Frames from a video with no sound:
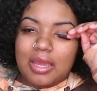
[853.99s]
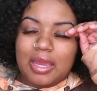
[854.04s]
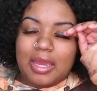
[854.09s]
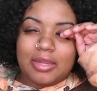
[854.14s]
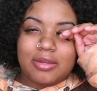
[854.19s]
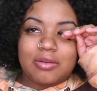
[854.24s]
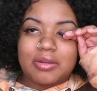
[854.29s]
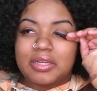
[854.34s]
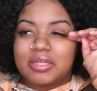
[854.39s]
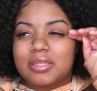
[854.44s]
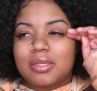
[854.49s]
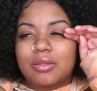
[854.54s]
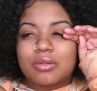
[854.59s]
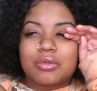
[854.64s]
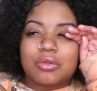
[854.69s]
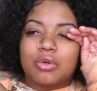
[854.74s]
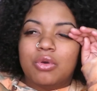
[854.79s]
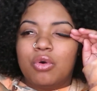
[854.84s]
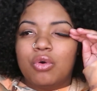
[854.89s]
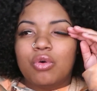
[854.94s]
I know that
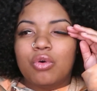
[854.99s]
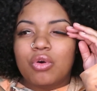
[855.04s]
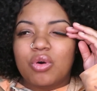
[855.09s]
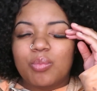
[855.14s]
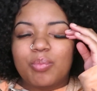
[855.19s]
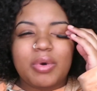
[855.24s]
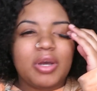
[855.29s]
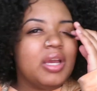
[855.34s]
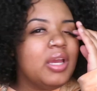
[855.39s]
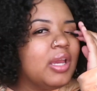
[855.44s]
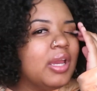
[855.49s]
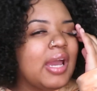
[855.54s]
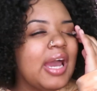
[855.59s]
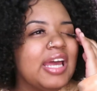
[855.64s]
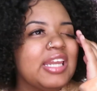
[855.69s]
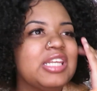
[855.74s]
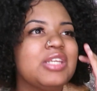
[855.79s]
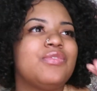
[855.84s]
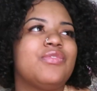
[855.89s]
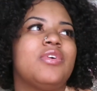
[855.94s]
sounds cool, but
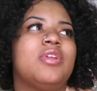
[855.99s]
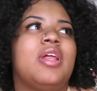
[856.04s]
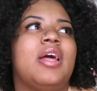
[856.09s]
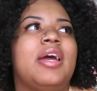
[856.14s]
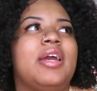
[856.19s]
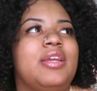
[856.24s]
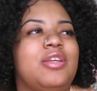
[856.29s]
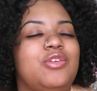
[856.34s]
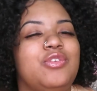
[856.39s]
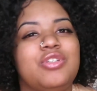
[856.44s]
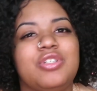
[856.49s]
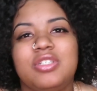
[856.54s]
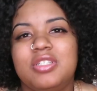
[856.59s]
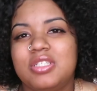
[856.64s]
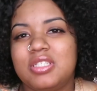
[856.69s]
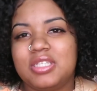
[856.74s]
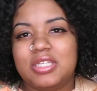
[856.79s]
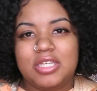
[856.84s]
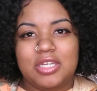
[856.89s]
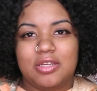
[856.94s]
I just feel like you should
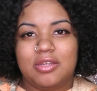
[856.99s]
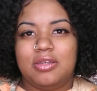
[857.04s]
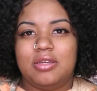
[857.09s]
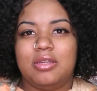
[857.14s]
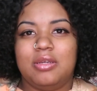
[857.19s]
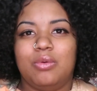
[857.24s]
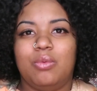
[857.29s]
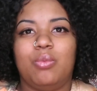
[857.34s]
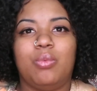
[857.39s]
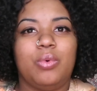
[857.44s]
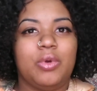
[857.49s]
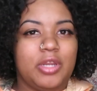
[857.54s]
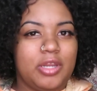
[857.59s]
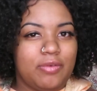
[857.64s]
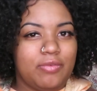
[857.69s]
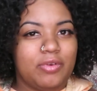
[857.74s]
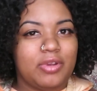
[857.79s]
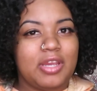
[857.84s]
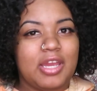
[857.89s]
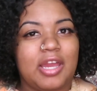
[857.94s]
just get
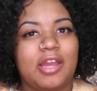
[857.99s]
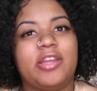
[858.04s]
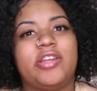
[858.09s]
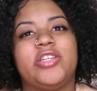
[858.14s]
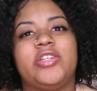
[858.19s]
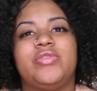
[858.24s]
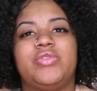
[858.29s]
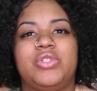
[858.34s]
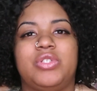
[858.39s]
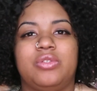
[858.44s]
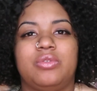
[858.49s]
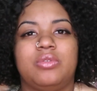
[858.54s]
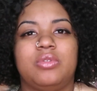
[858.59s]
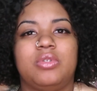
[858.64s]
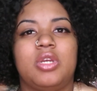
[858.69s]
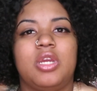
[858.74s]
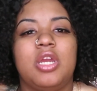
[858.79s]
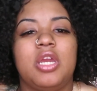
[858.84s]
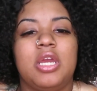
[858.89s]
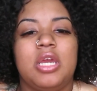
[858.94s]
whatever God gives you.
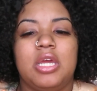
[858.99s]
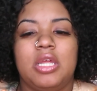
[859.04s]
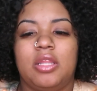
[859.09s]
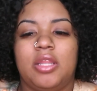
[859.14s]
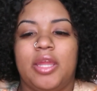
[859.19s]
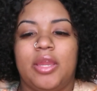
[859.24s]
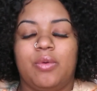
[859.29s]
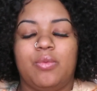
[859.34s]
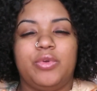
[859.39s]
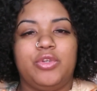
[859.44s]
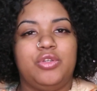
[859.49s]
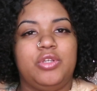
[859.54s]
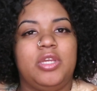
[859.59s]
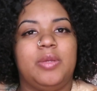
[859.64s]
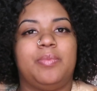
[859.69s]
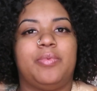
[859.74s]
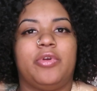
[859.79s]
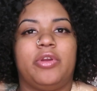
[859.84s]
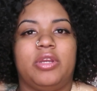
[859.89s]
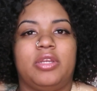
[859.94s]
Like when you
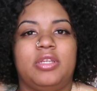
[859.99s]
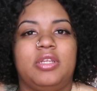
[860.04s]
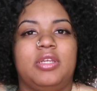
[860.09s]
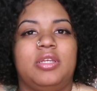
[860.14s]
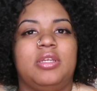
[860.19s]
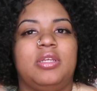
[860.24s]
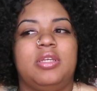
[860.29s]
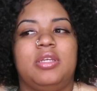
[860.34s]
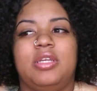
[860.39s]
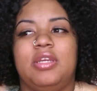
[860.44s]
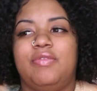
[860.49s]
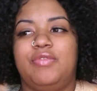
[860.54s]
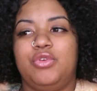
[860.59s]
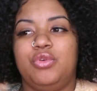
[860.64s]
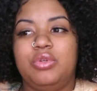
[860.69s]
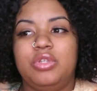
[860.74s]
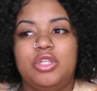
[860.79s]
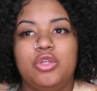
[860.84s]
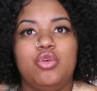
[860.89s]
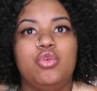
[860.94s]
get pregnant, if
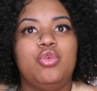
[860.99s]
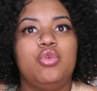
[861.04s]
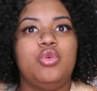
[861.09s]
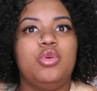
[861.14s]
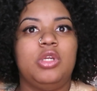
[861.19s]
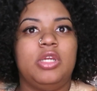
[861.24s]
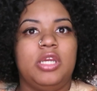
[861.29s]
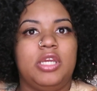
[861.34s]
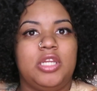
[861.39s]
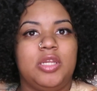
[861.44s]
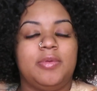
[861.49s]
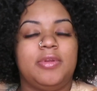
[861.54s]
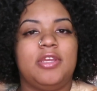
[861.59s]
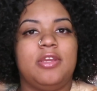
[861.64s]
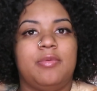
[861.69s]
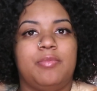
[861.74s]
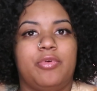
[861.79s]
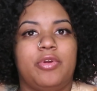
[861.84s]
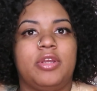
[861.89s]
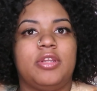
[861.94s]
you do end up
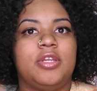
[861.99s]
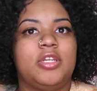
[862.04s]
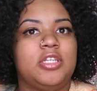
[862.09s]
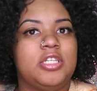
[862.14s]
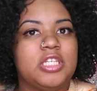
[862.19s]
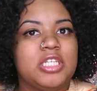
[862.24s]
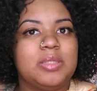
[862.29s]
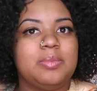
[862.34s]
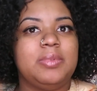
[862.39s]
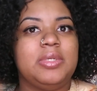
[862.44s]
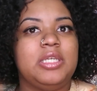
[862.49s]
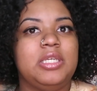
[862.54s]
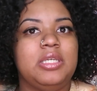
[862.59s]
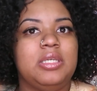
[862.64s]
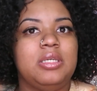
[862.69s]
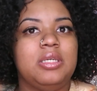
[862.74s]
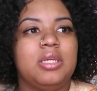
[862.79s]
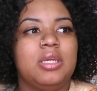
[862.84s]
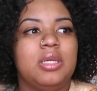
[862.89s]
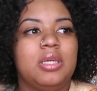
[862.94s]
getting pregnant, just
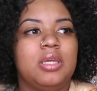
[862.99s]
be